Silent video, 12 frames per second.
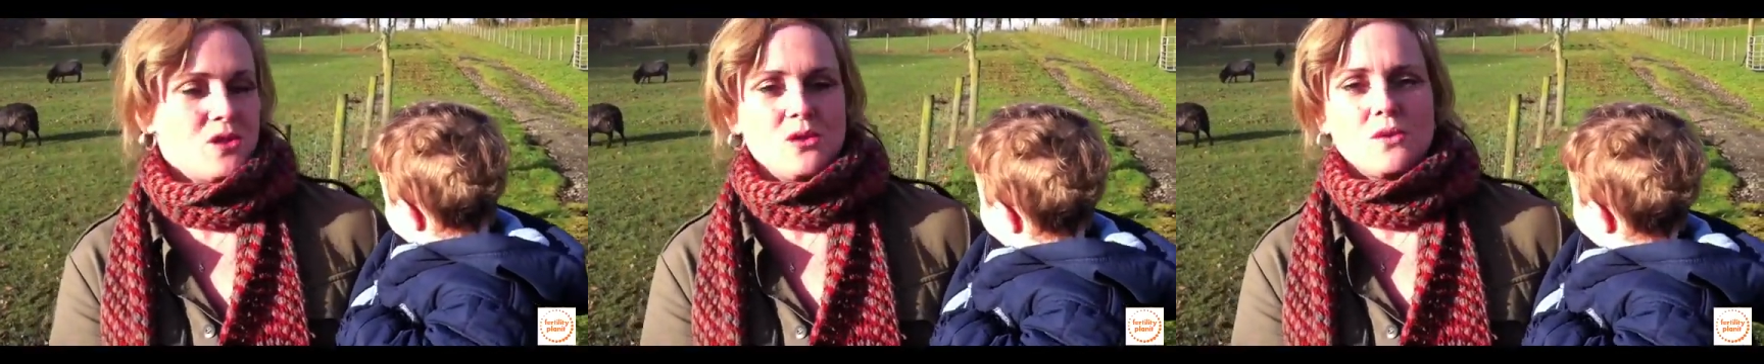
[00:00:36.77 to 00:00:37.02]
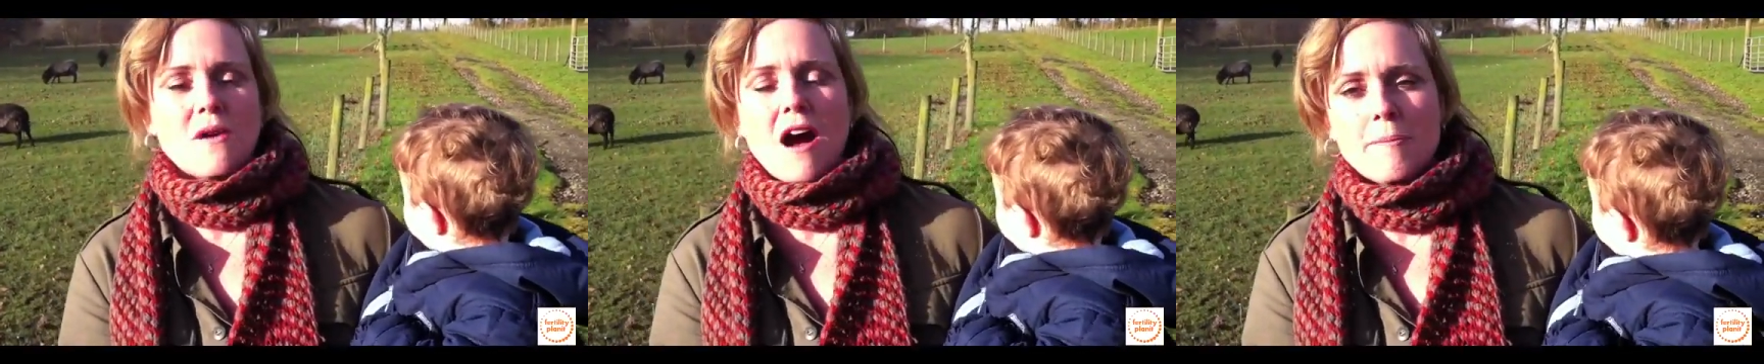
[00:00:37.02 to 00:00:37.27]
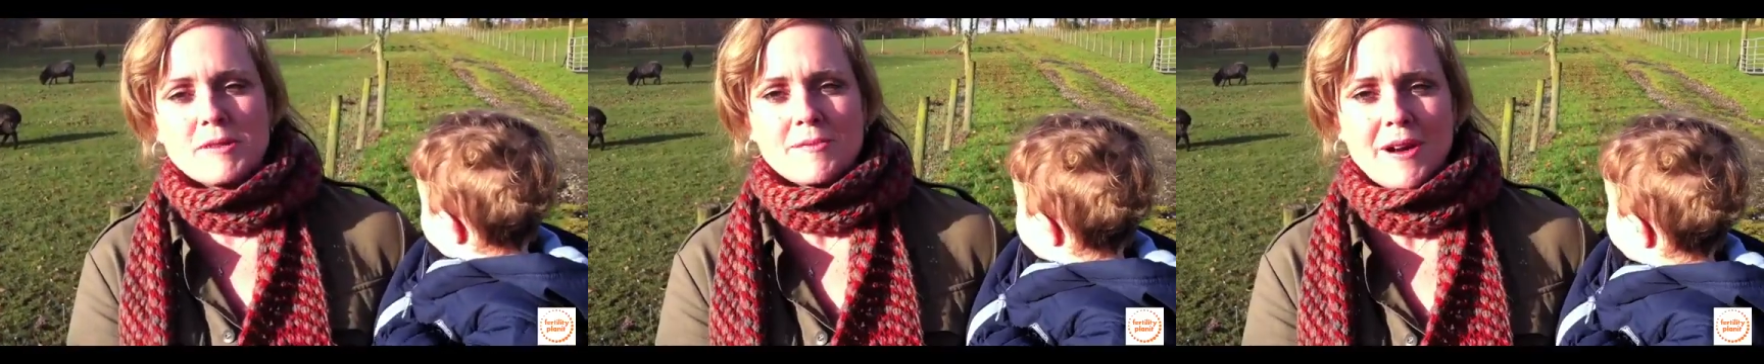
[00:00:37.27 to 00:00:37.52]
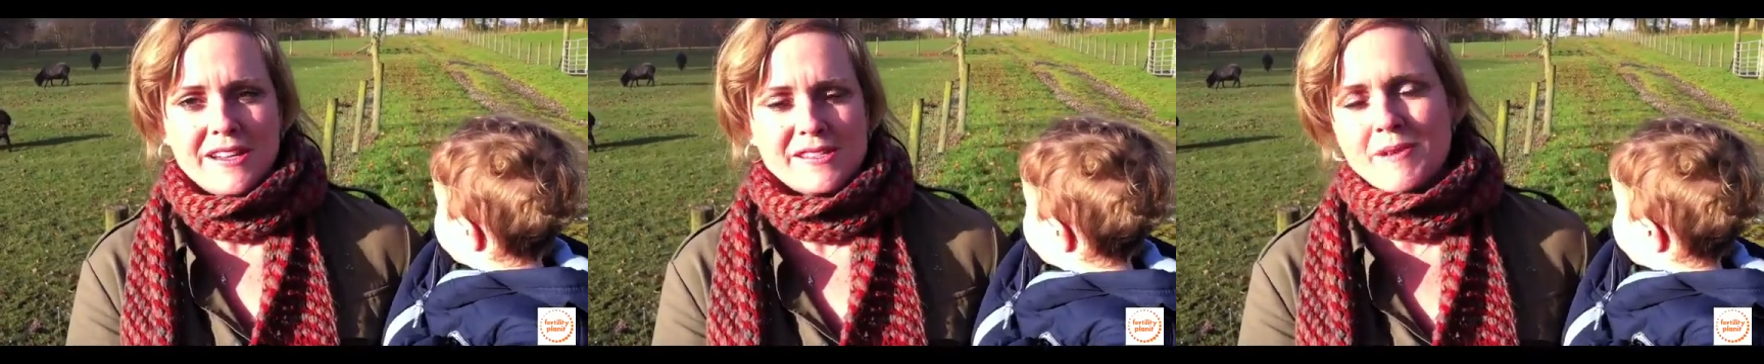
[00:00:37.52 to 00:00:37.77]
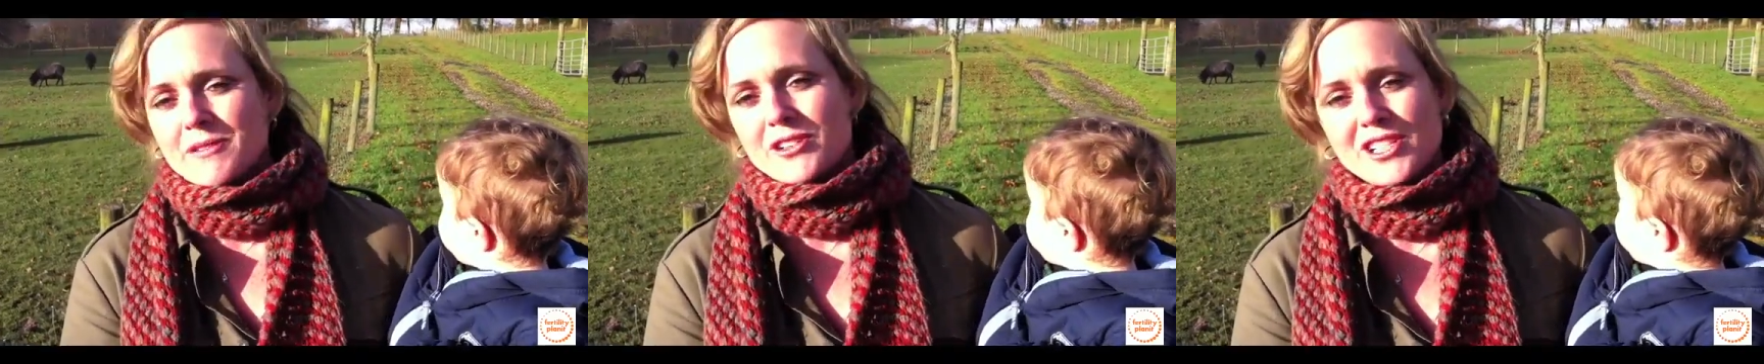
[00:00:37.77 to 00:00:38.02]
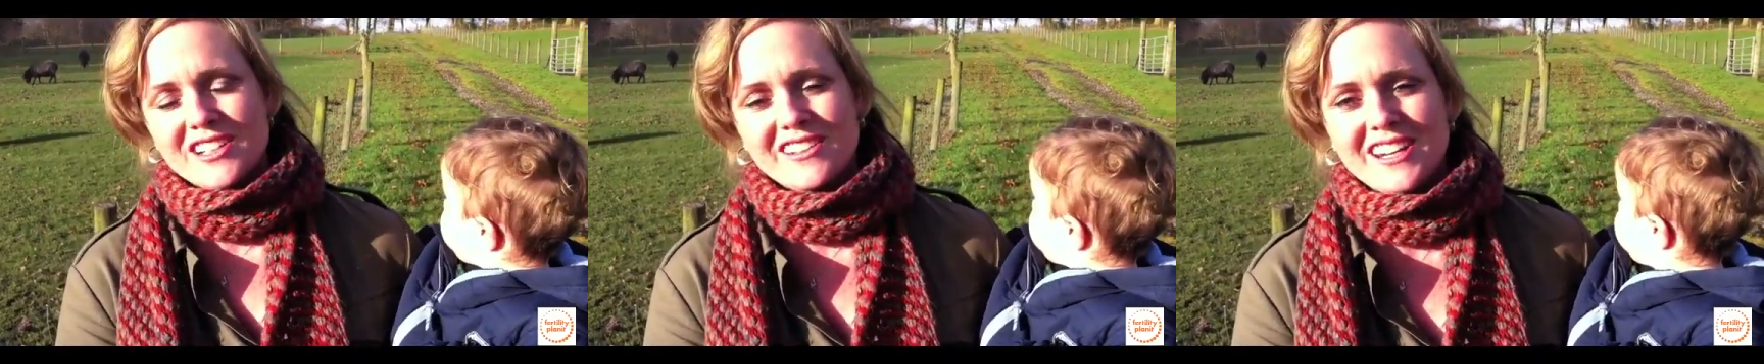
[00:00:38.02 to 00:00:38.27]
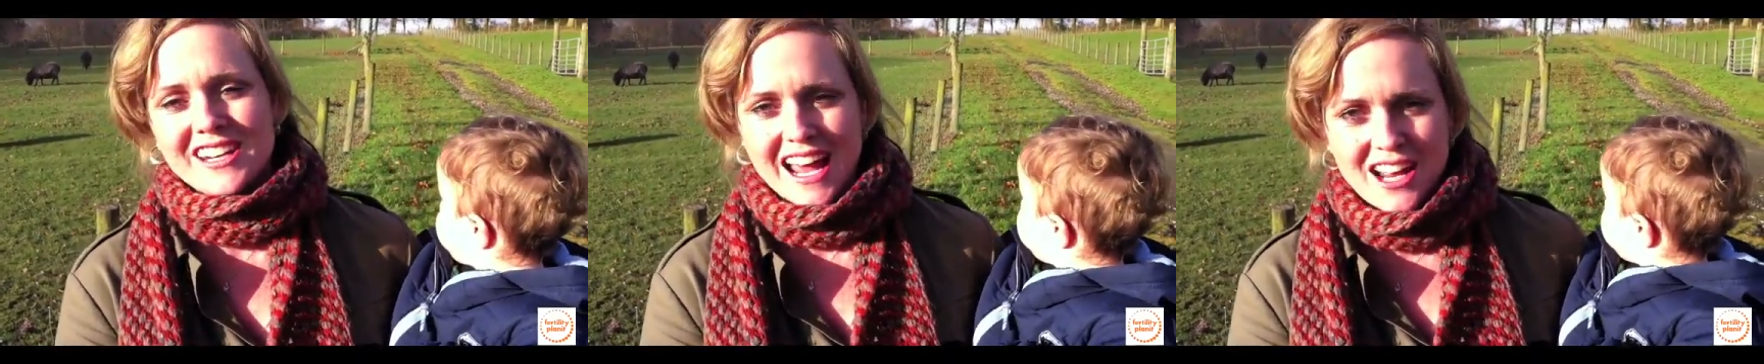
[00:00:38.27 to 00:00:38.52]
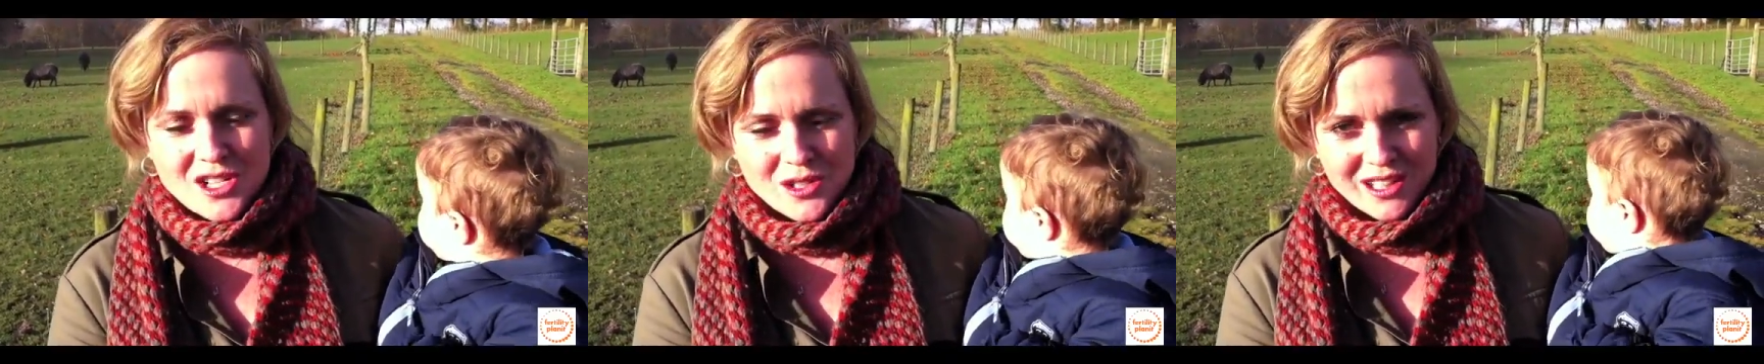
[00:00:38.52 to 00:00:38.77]
to optimize my fertility
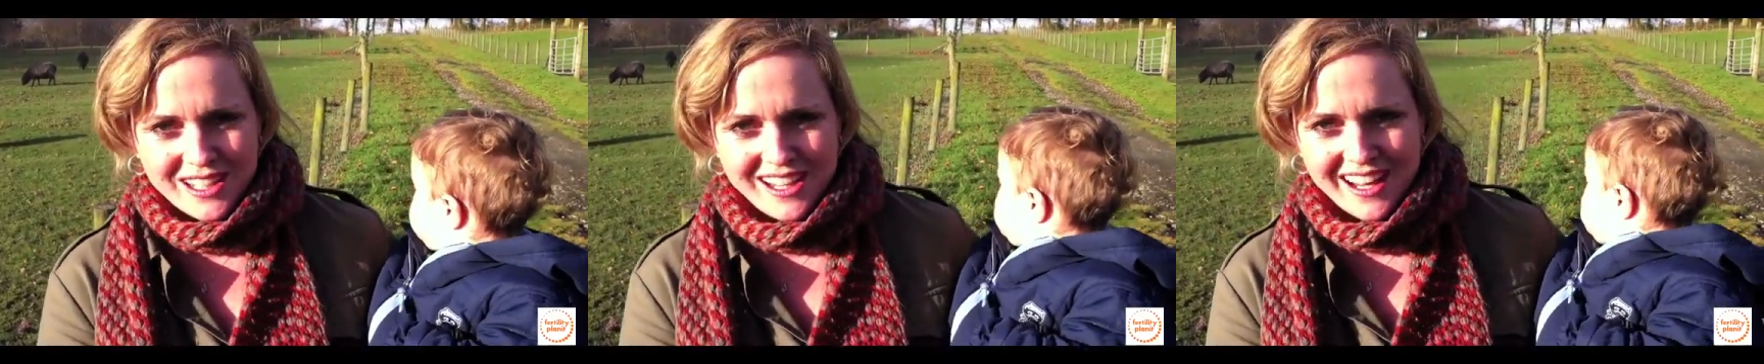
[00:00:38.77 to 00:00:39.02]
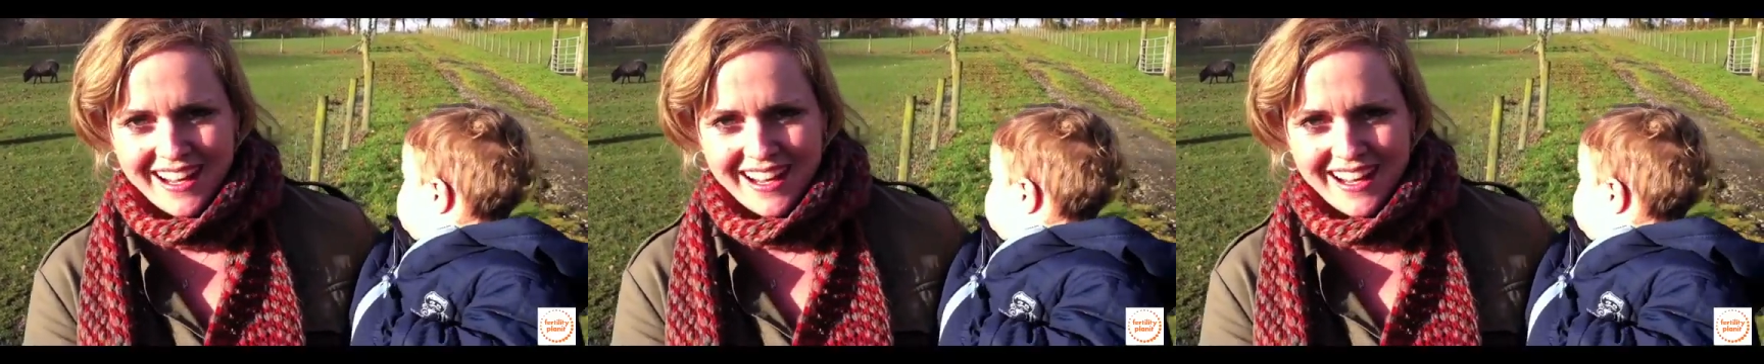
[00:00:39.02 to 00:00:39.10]
naturally.